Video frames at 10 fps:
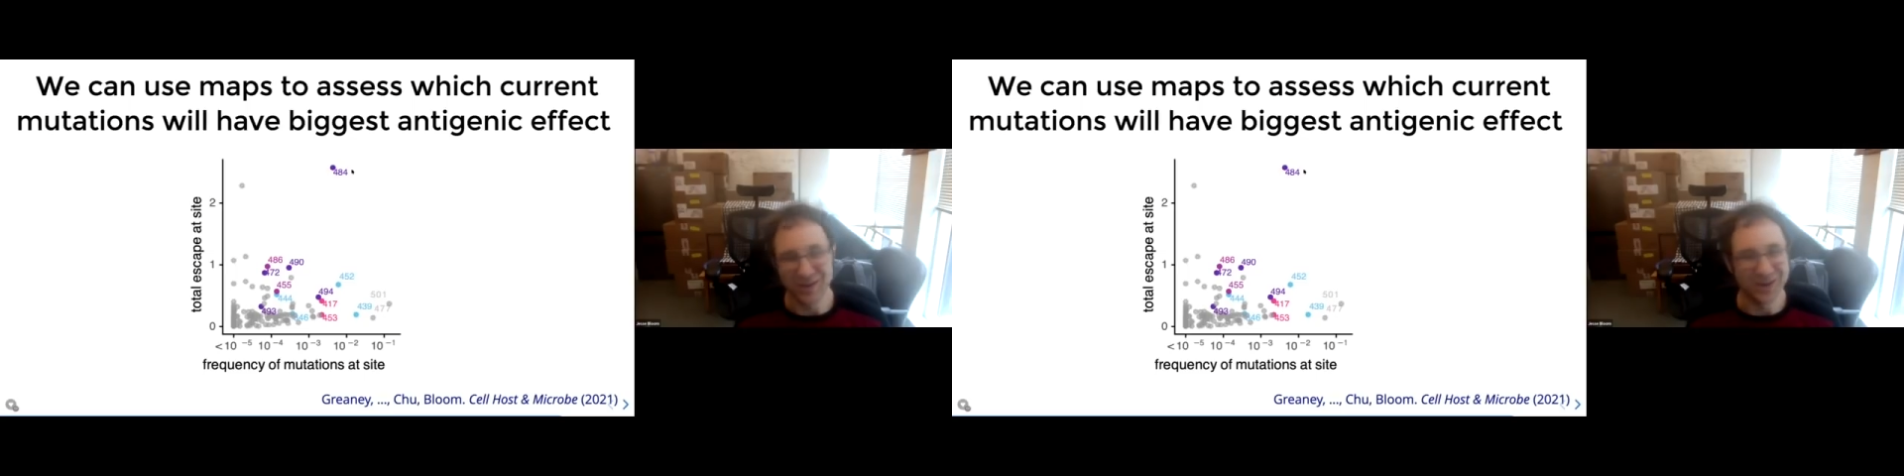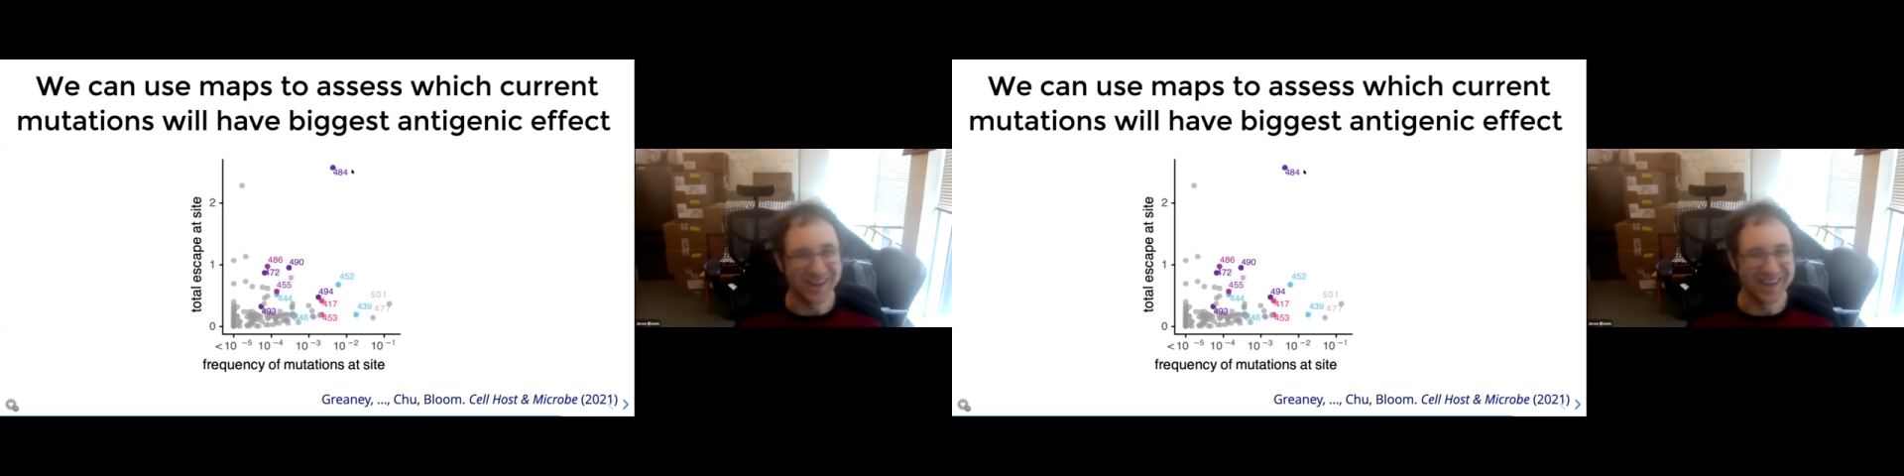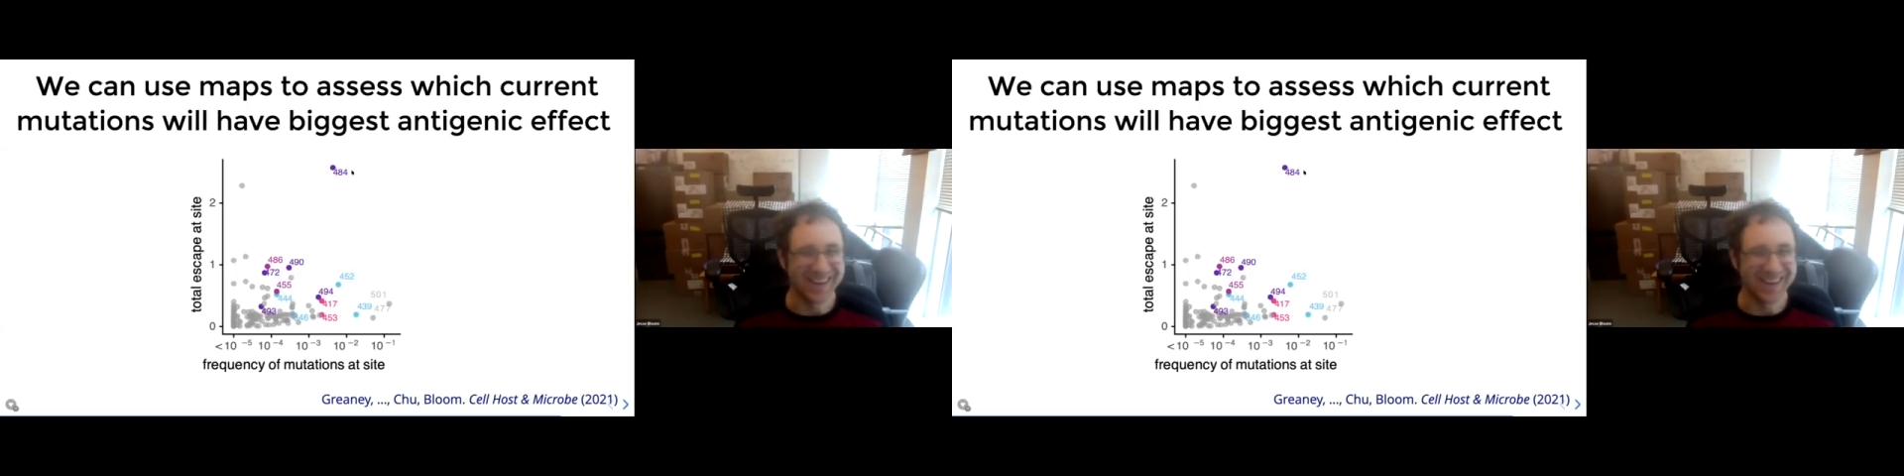although I